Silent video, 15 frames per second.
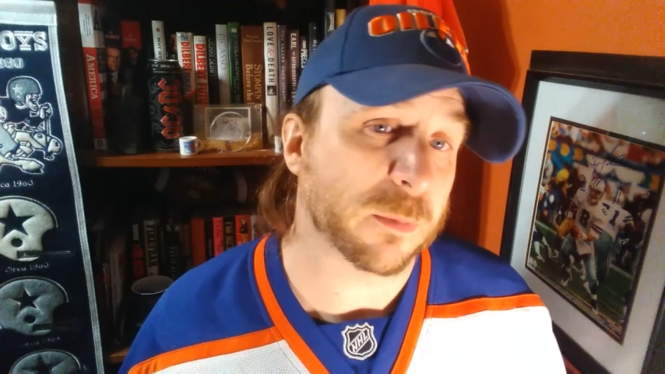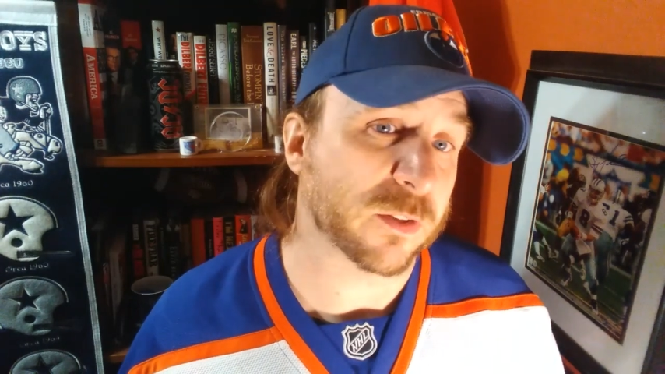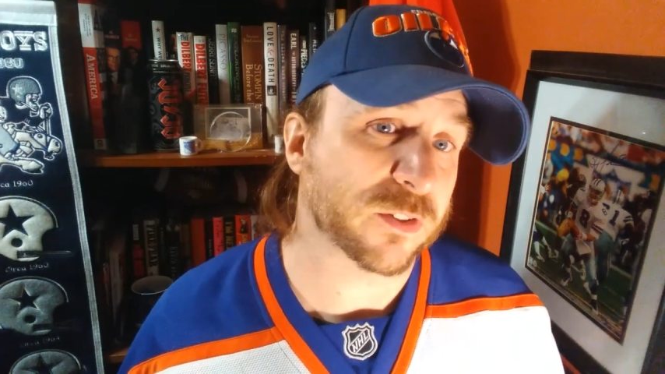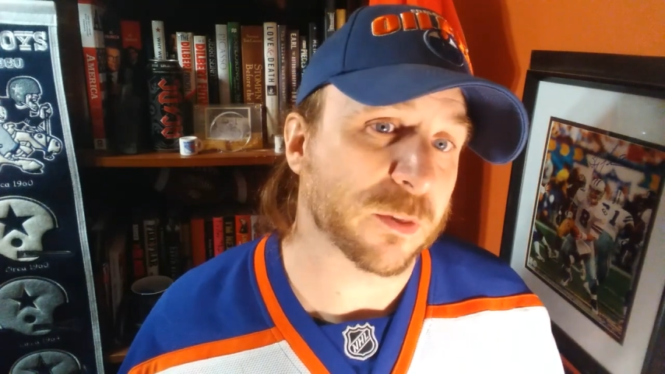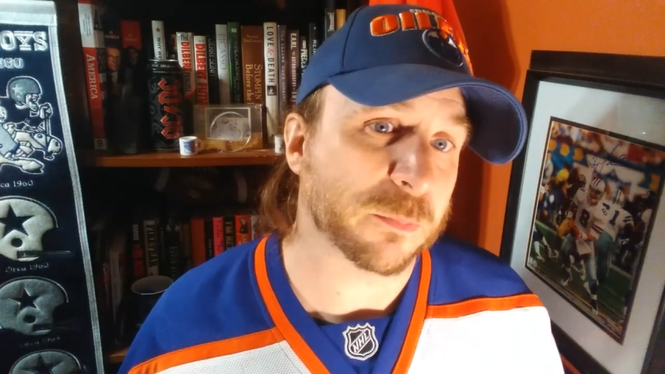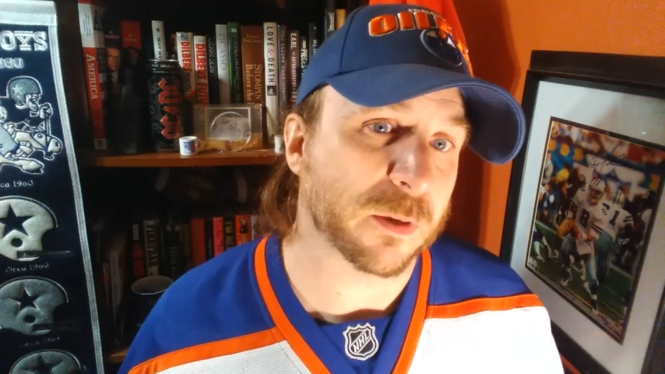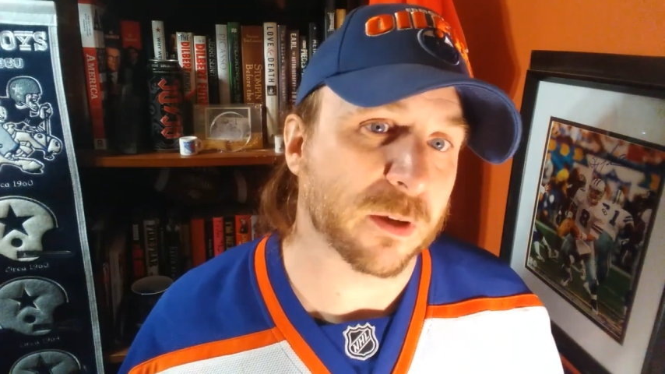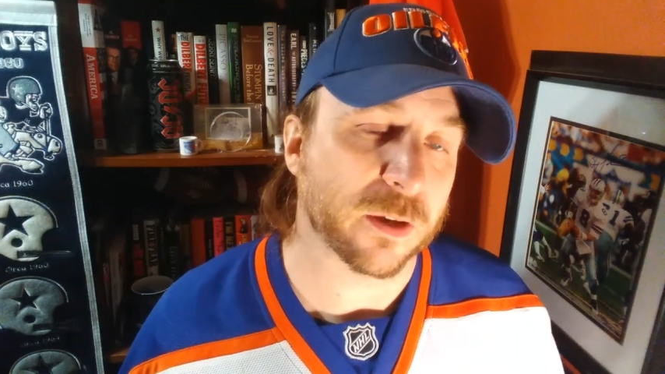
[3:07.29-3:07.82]
that
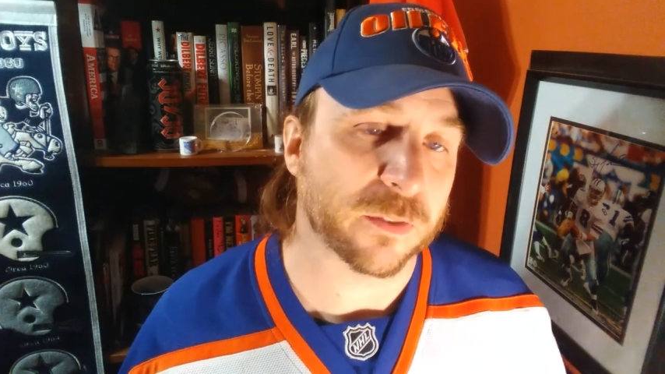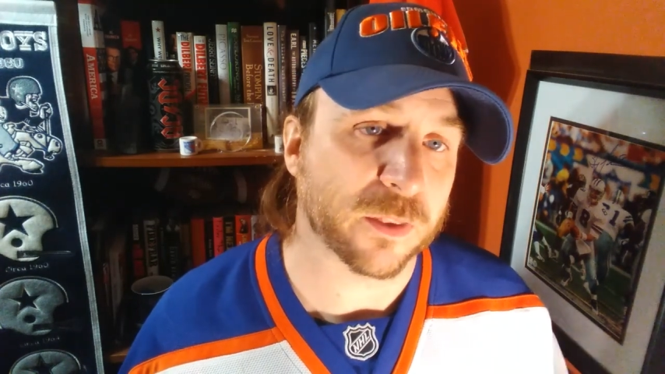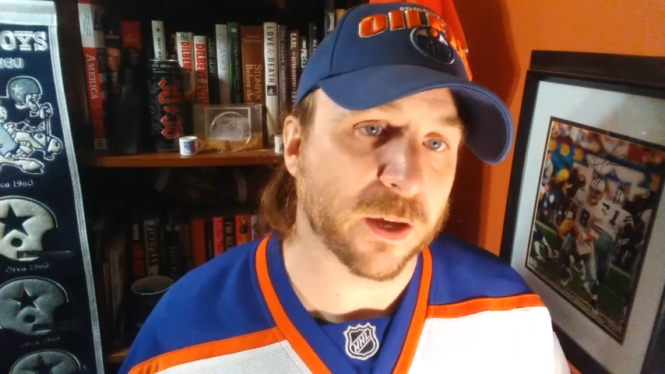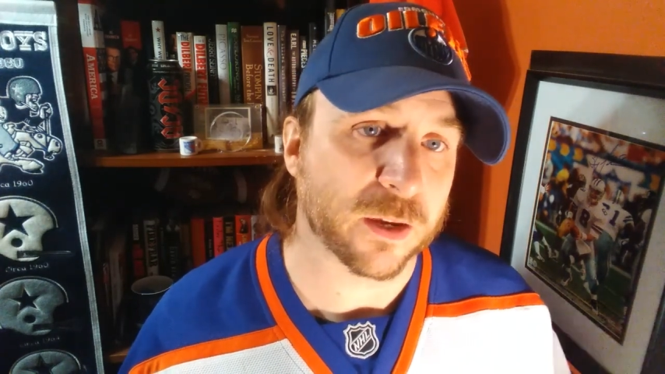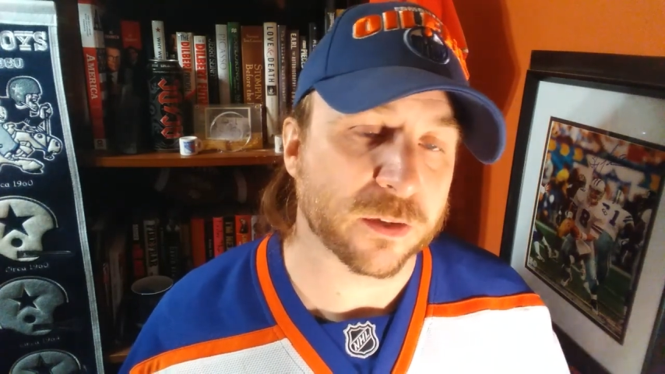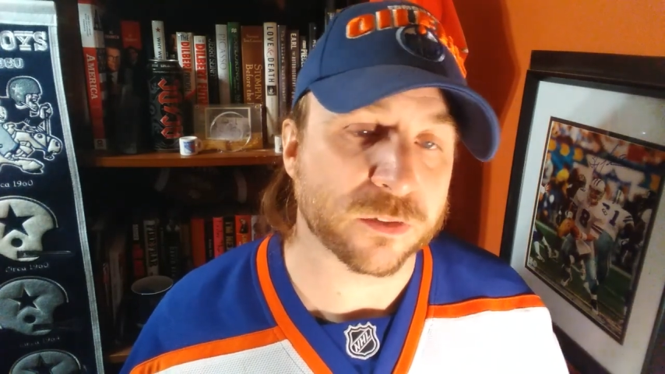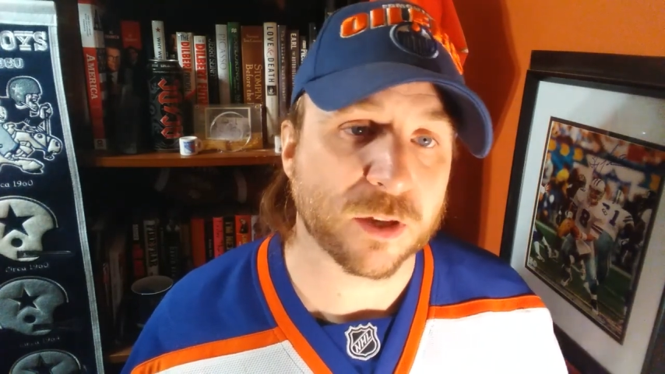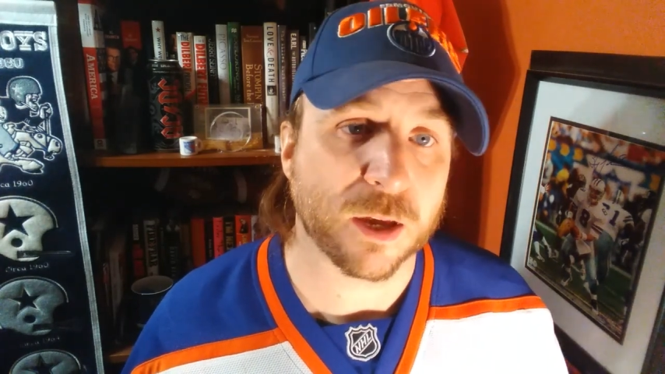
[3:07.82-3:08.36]
something like
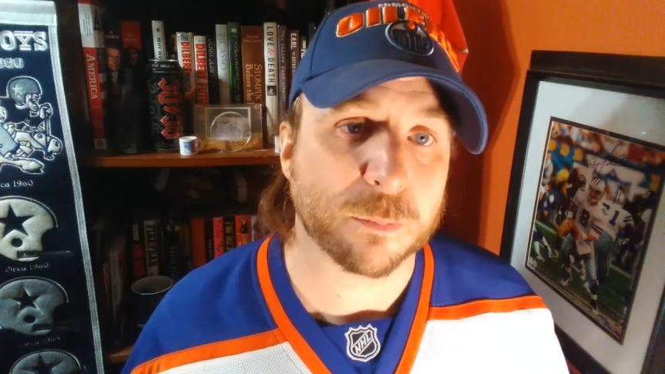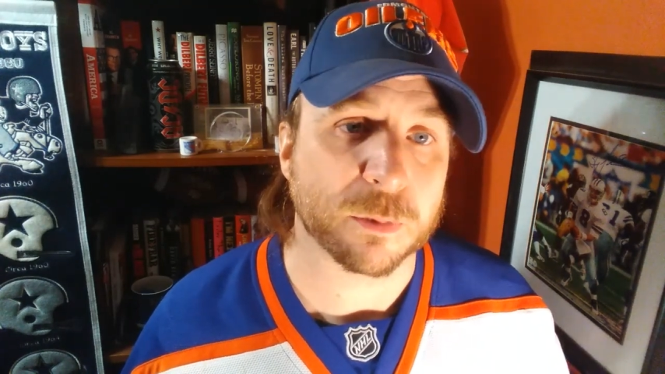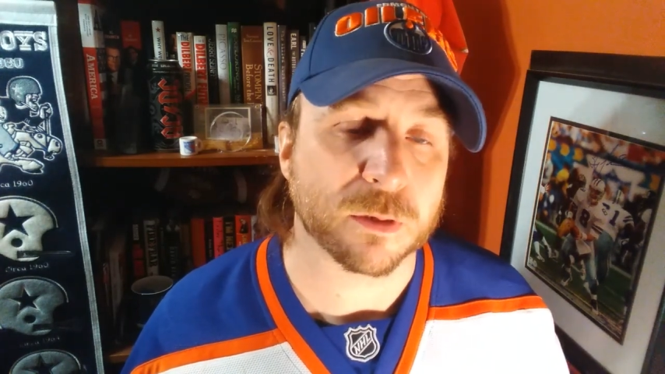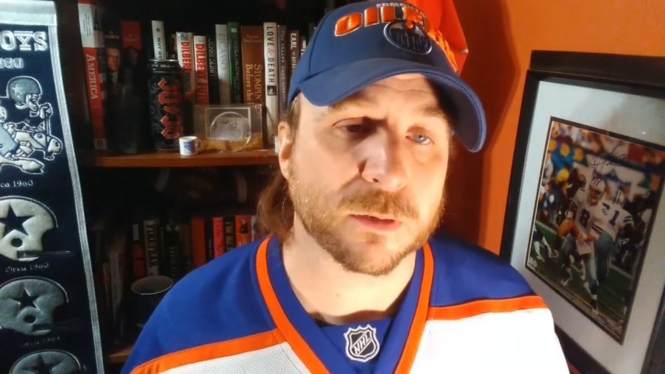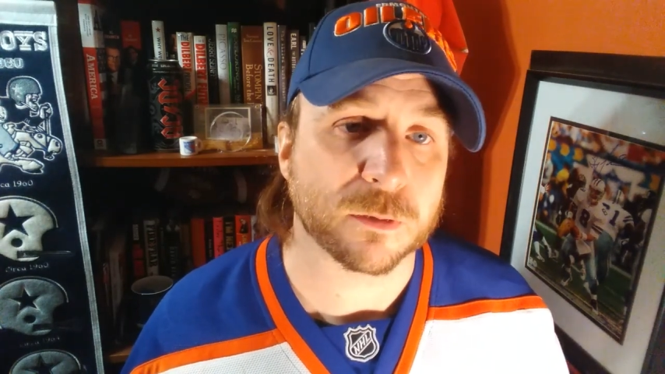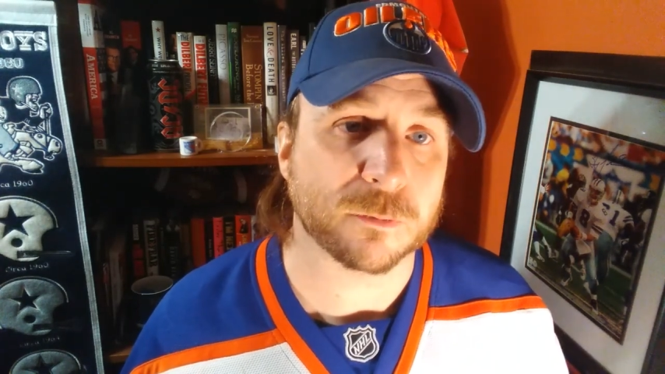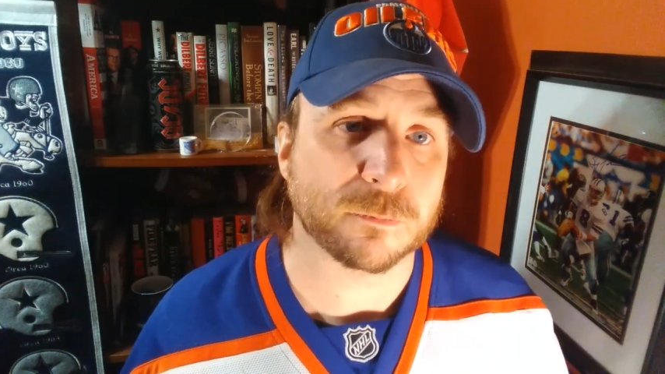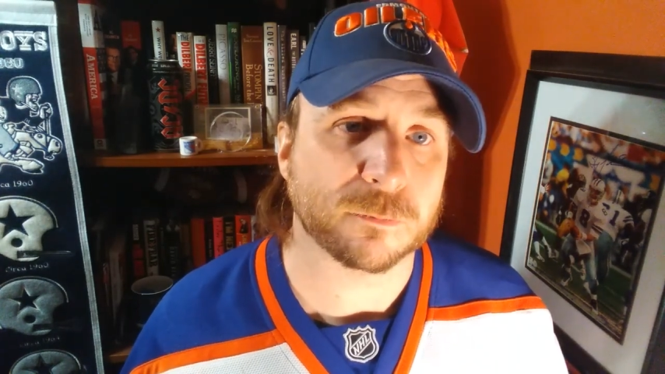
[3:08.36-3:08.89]
that has happened.